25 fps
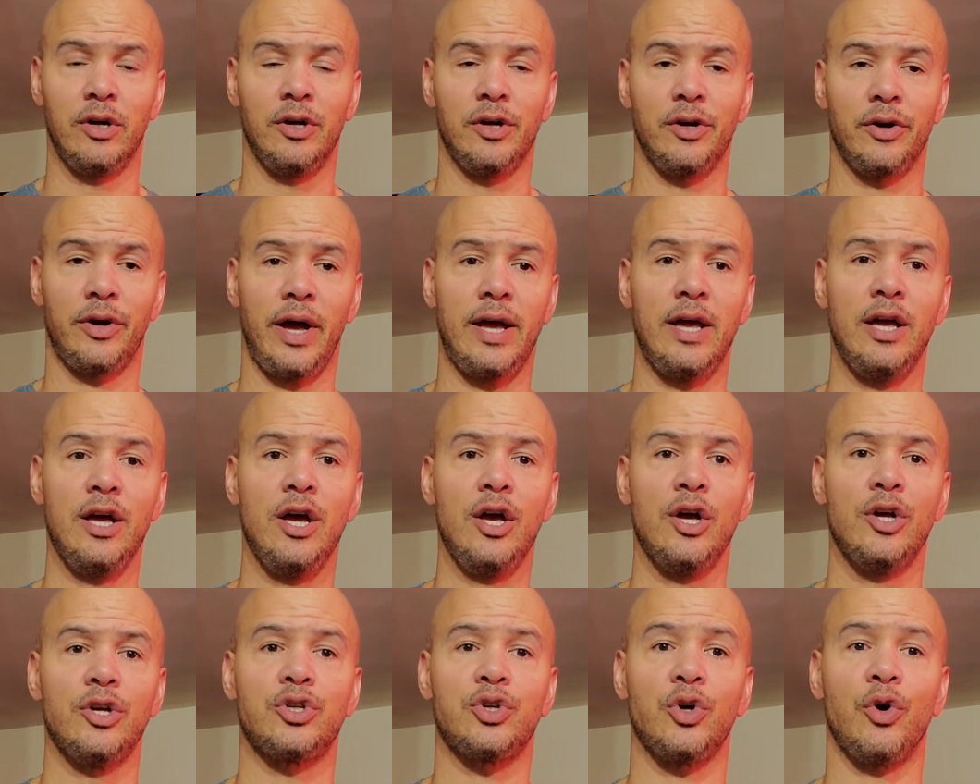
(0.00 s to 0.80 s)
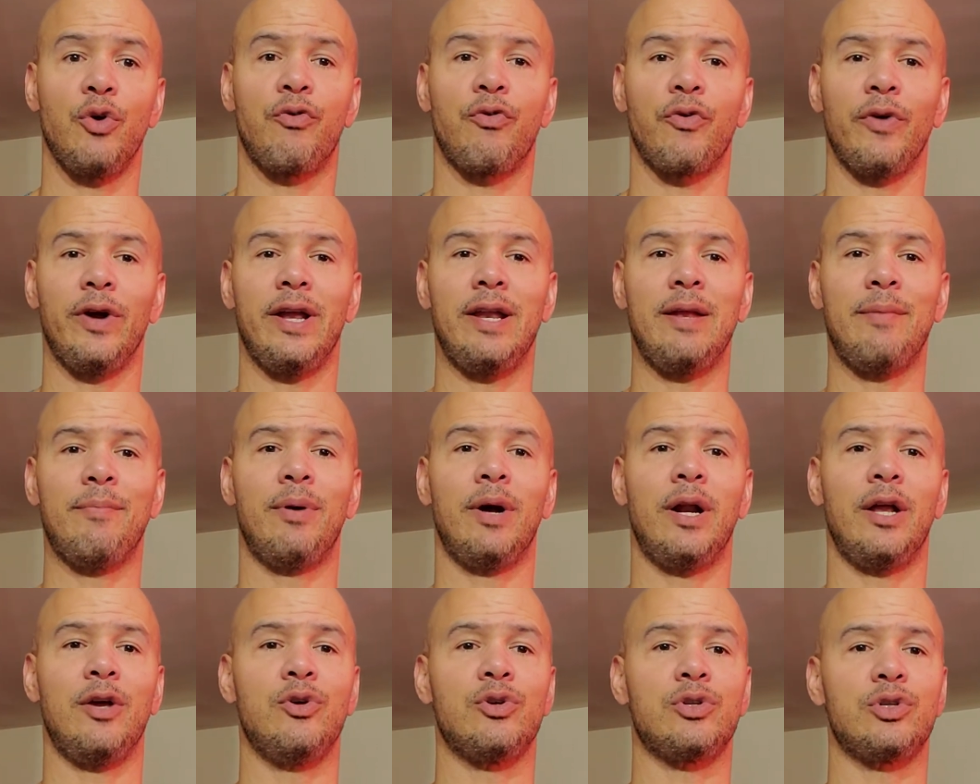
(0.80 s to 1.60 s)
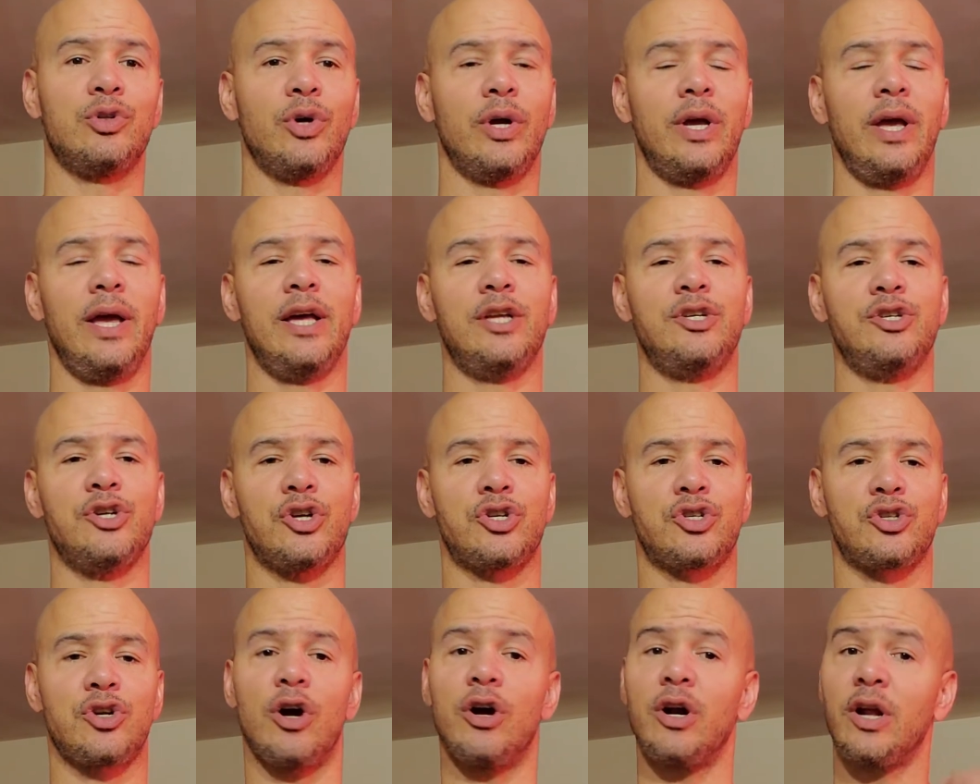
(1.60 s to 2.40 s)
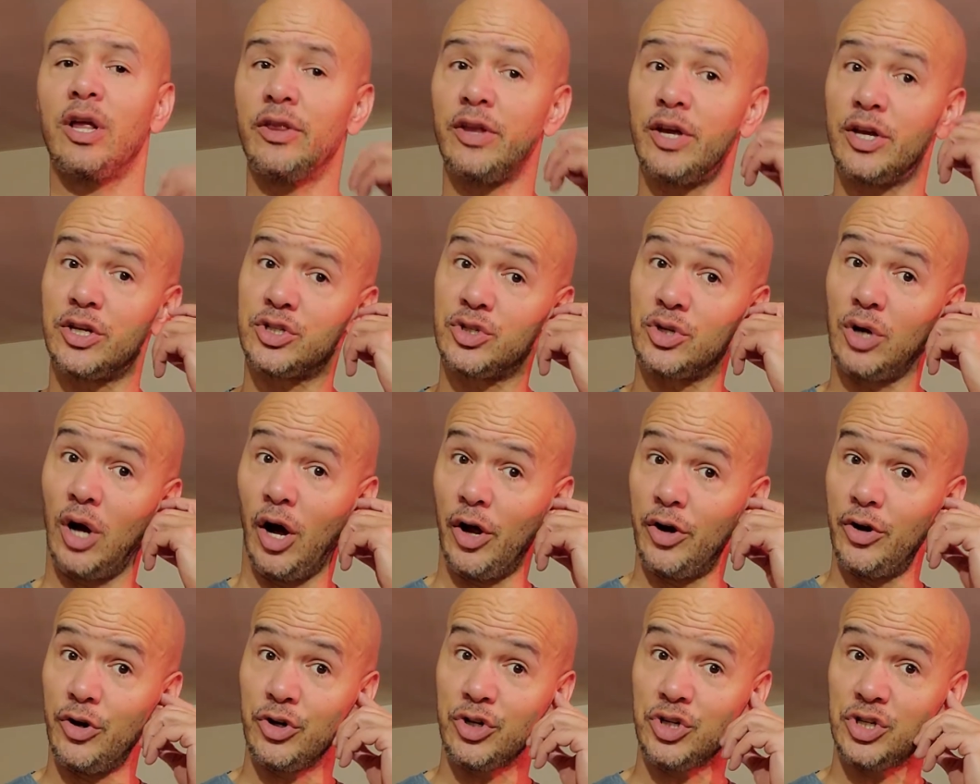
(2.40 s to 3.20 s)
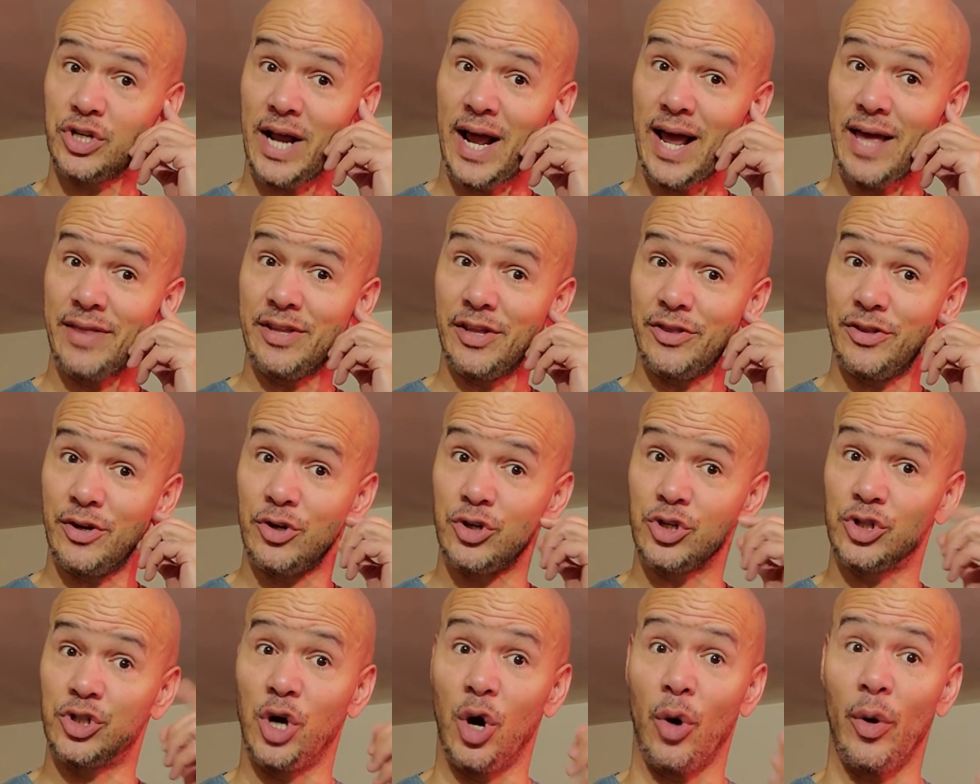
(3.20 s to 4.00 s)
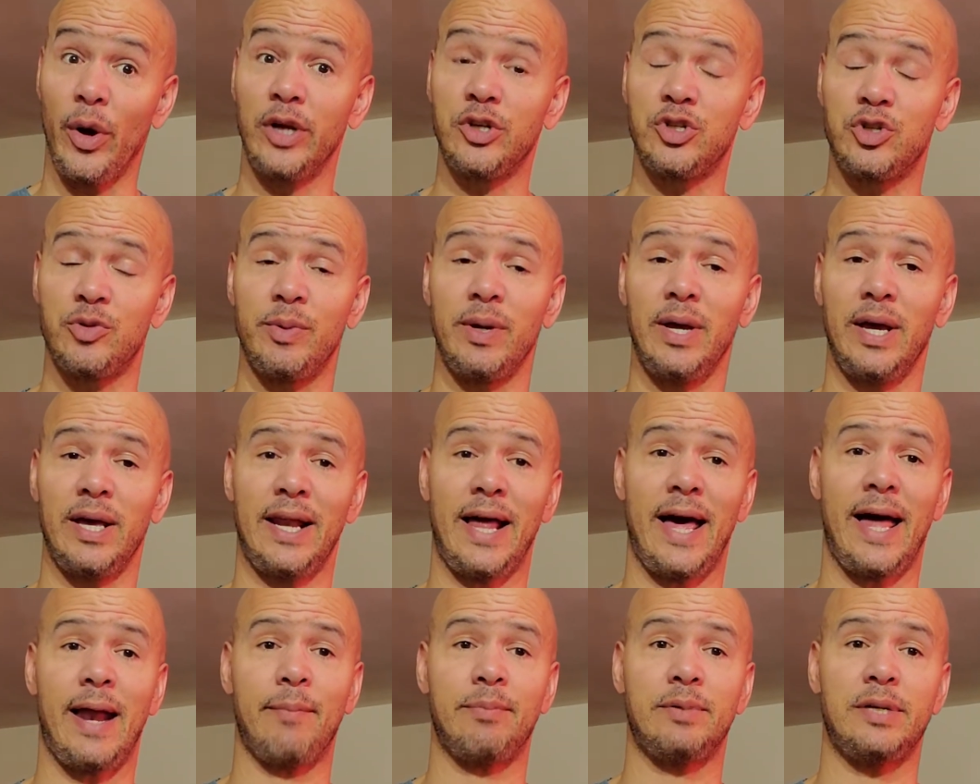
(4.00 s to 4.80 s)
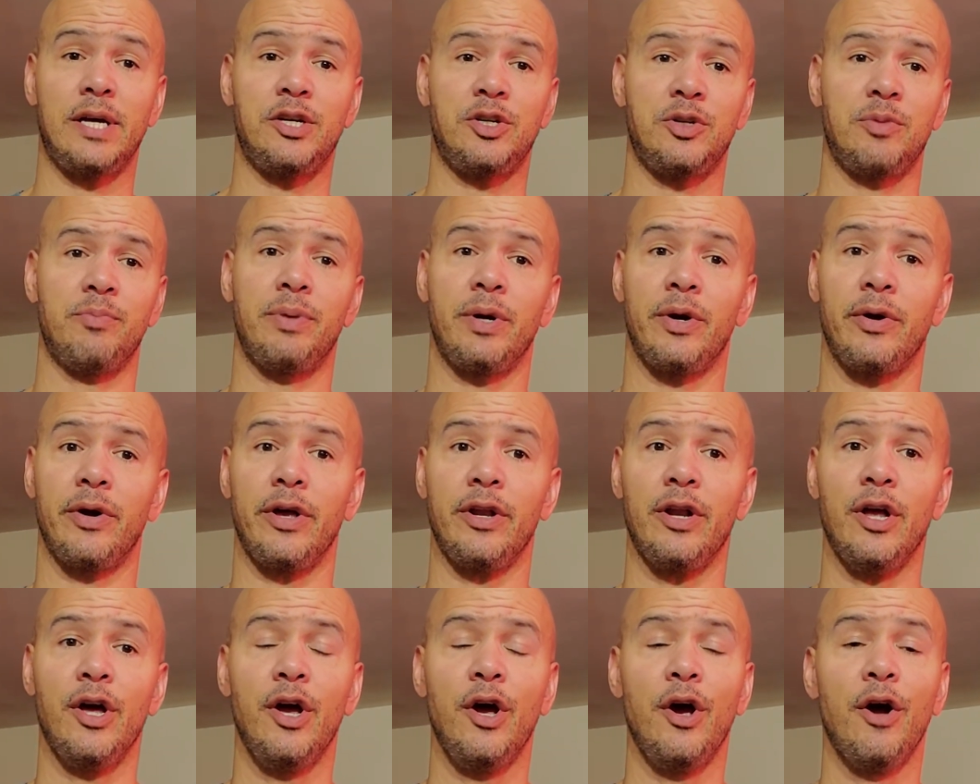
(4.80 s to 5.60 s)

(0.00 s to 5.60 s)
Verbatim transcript: Okay. So for anybody who's looking at just starting this, understand that there's going to be an adaptation period.